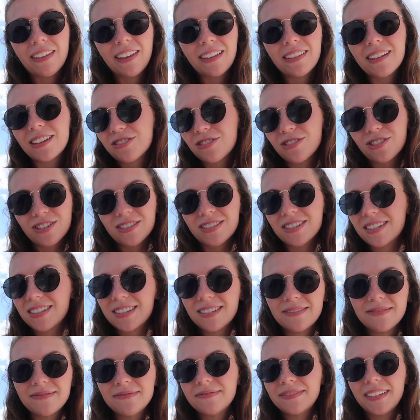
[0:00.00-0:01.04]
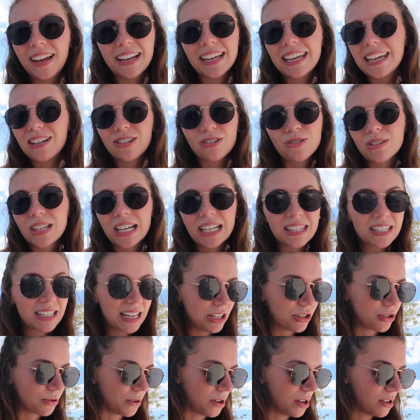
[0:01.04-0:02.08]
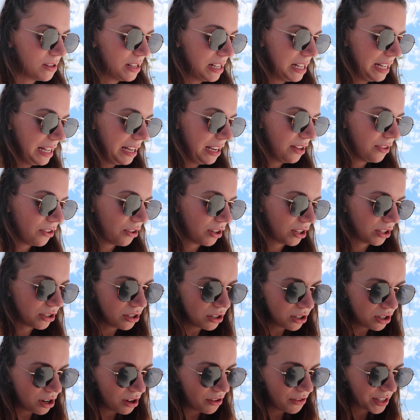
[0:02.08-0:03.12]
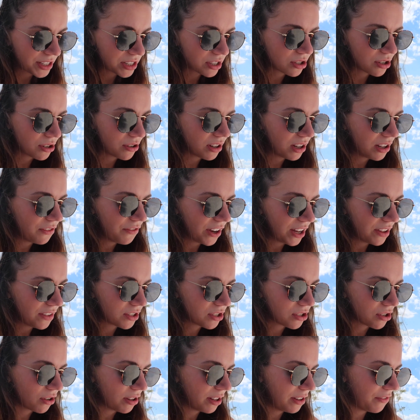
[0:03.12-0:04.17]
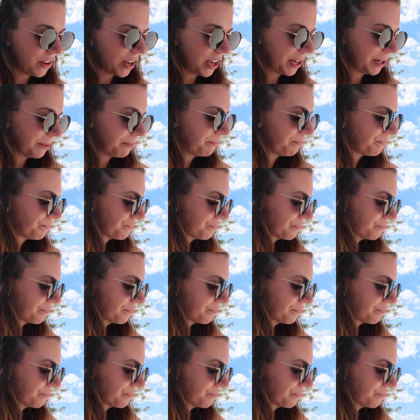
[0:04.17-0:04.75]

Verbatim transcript: Like that's just, I can't do that schedule. And they're like, no, no, no, that's totally fine. That's totally fine.